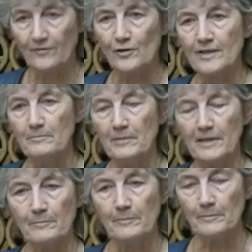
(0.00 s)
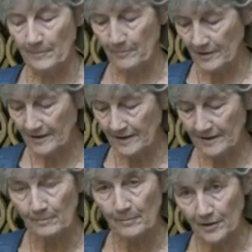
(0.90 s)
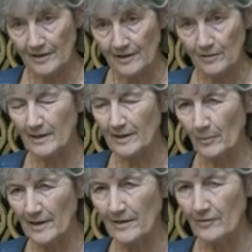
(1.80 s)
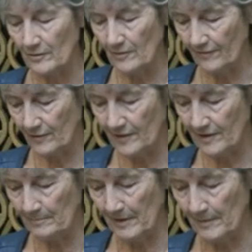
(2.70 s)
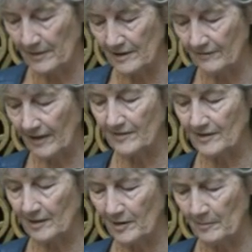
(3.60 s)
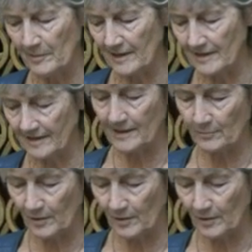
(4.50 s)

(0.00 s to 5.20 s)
14 members. It's important what they went through. 14 members, 5 subcommittees, 6